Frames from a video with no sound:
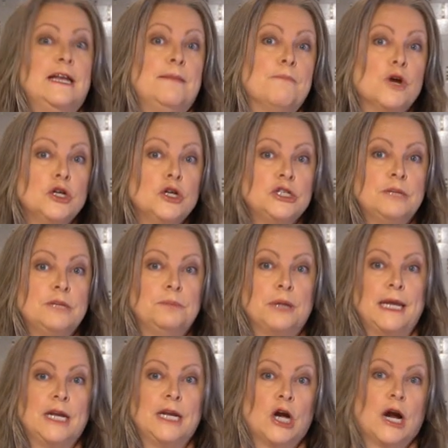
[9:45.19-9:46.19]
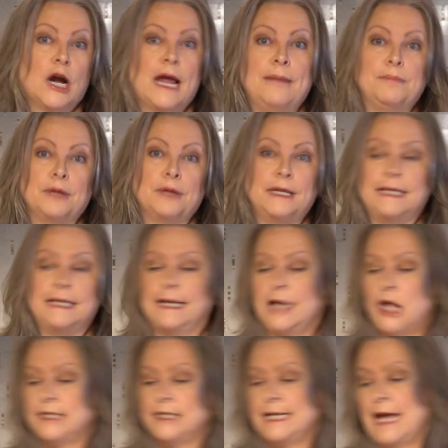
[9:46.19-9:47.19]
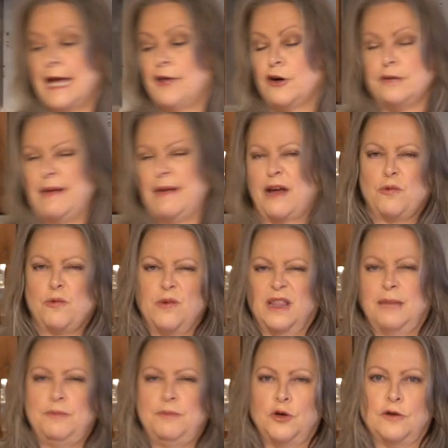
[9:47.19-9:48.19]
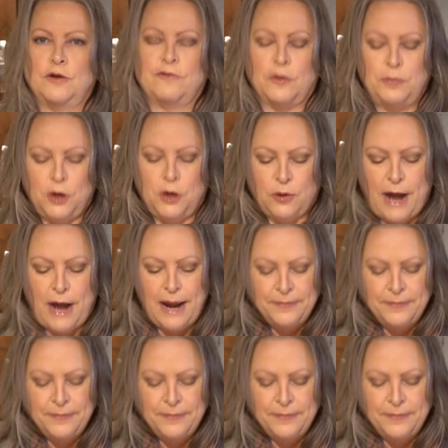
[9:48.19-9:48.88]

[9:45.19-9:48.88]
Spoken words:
immersion blender and blended it all together to make a really beautiful puree.